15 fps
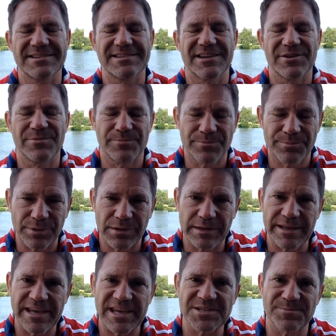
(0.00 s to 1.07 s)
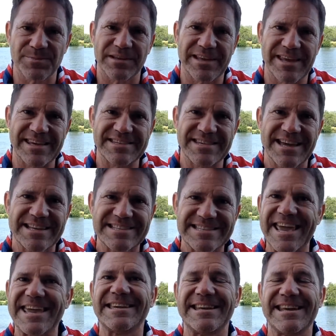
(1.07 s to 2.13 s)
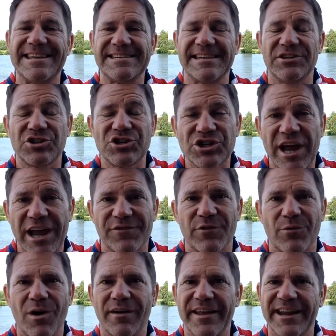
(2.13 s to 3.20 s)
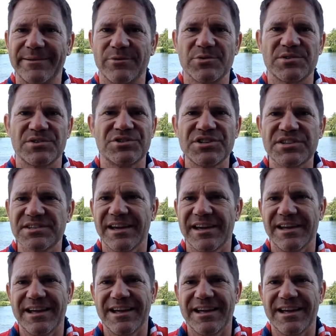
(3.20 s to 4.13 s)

So please, please take it easy, check for wild animals, and just